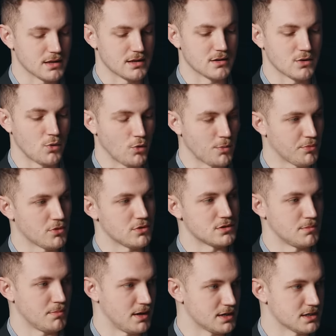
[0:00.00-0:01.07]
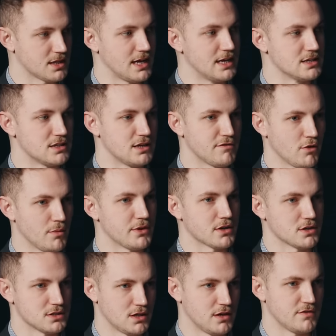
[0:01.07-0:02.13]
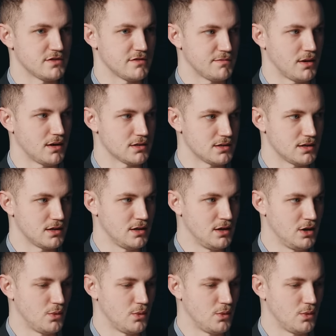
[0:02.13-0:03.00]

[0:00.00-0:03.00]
and corporate and political entity from the Conservative Party,